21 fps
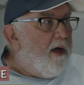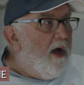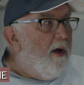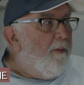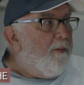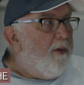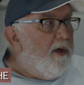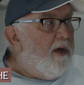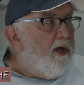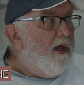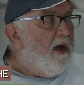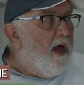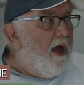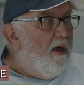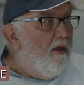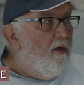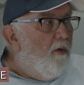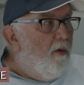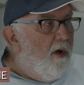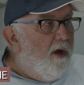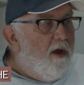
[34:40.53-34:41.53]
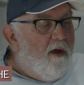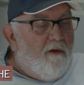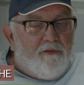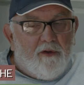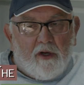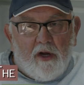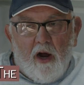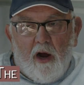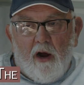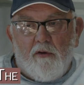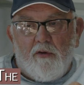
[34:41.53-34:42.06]
up and get out of the way of the
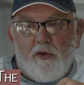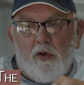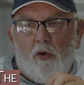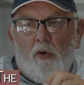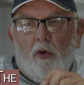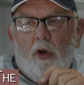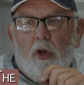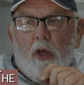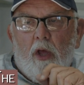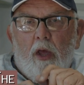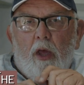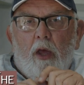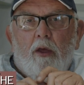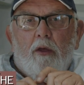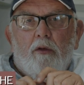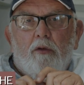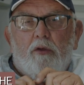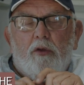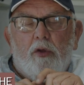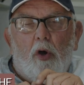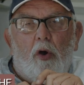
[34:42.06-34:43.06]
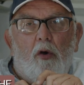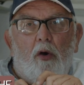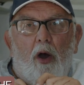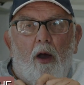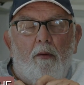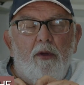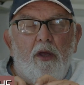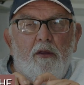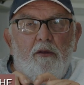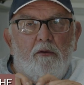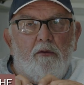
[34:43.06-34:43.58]
car. So, yeah. So I
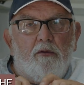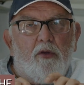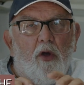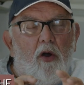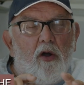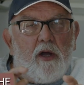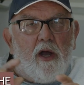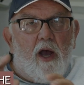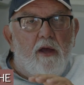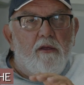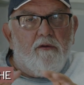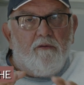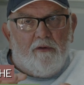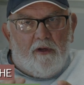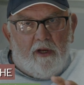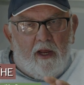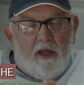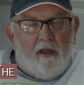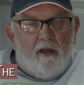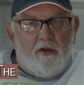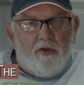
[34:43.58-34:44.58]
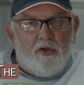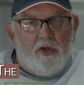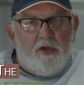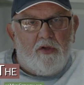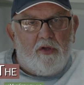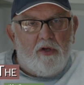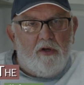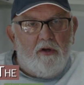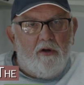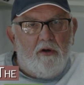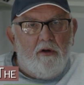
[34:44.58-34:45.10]
mean, there's all kinds of analogies
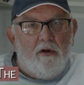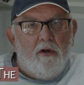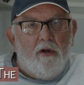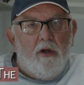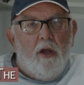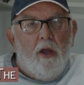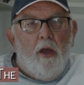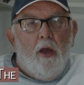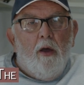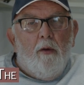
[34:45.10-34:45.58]
here. That's true.